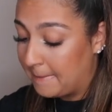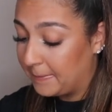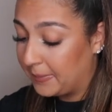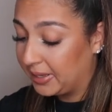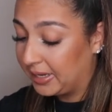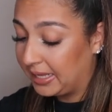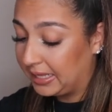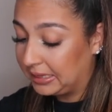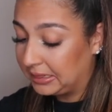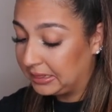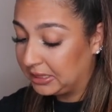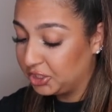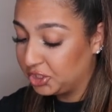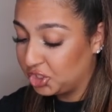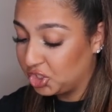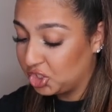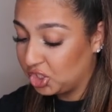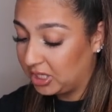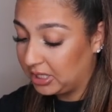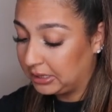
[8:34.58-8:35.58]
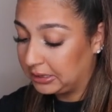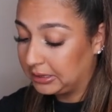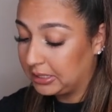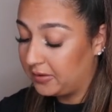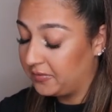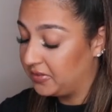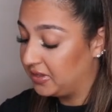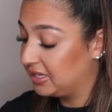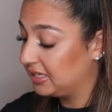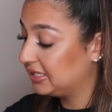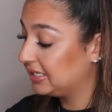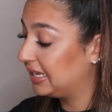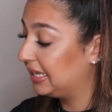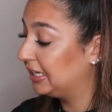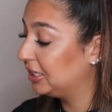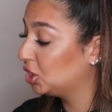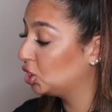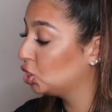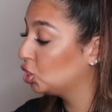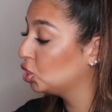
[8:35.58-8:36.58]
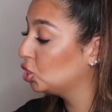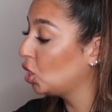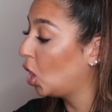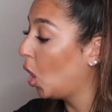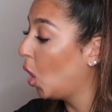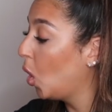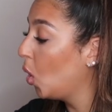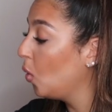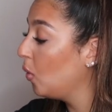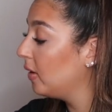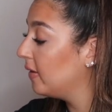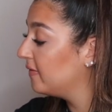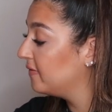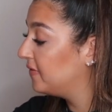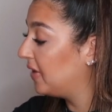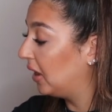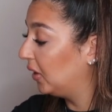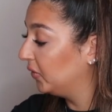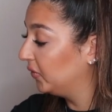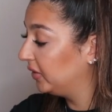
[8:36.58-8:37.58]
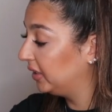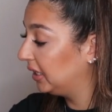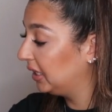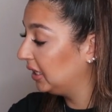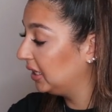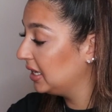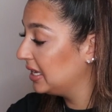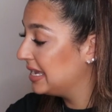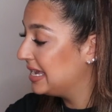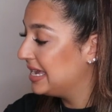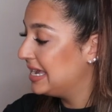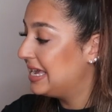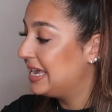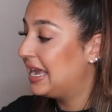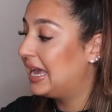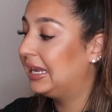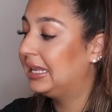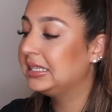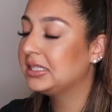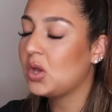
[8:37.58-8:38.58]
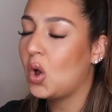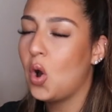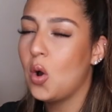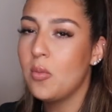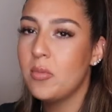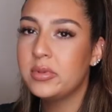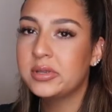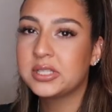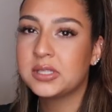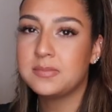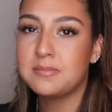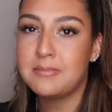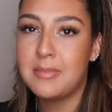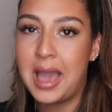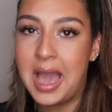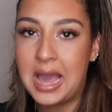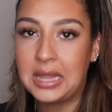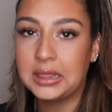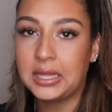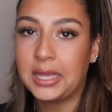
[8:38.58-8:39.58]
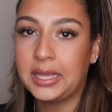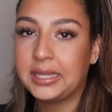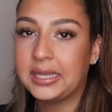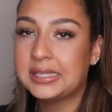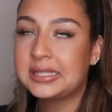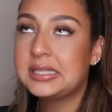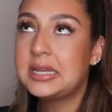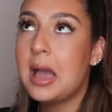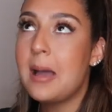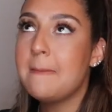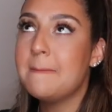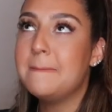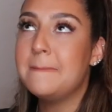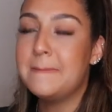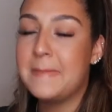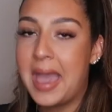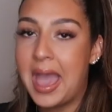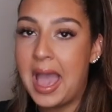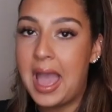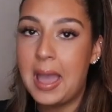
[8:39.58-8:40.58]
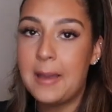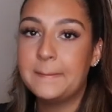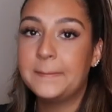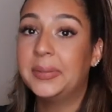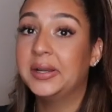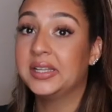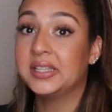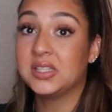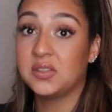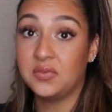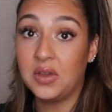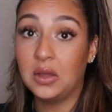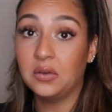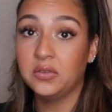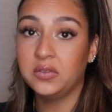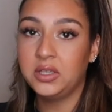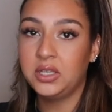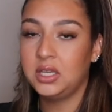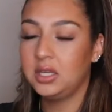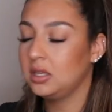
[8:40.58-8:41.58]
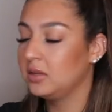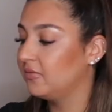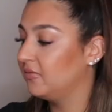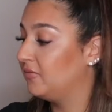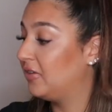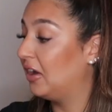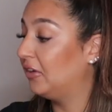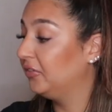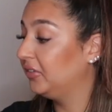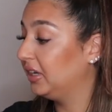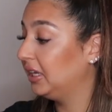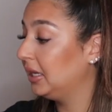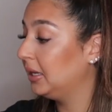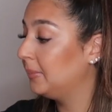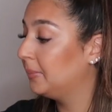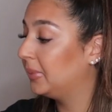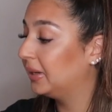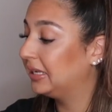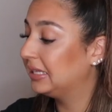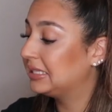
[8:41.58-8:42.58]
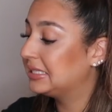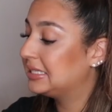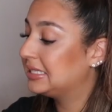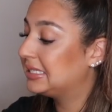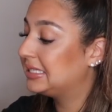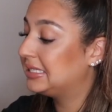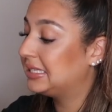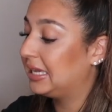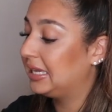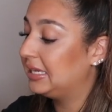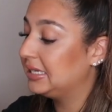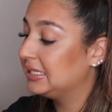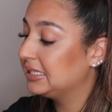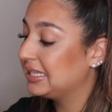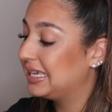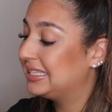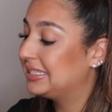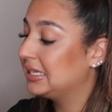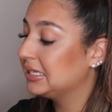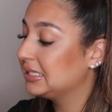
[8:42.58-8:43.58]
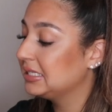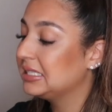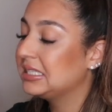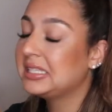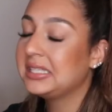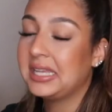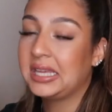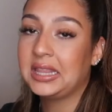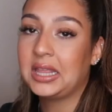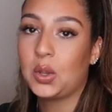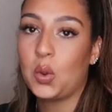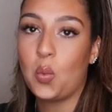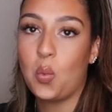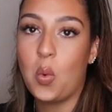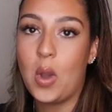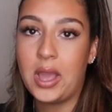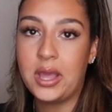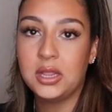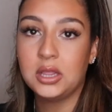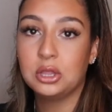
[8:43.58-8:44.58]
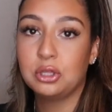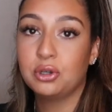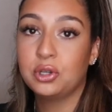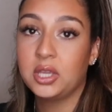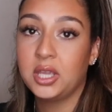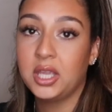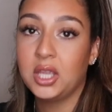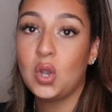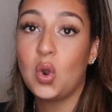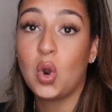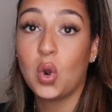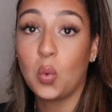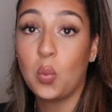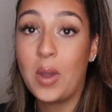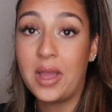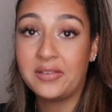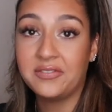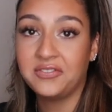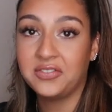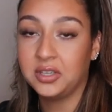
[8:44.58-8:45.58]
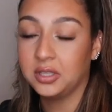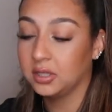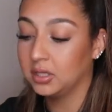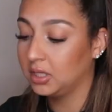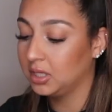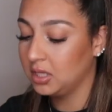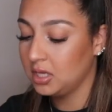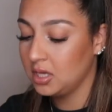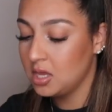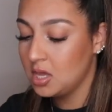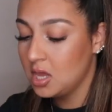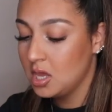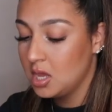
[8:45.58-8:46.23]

But I legit love this. It is so velvety and it's almost matte-like. It's not matte, but it's velvety, but it doesn't stay like wet looking or wet feeling.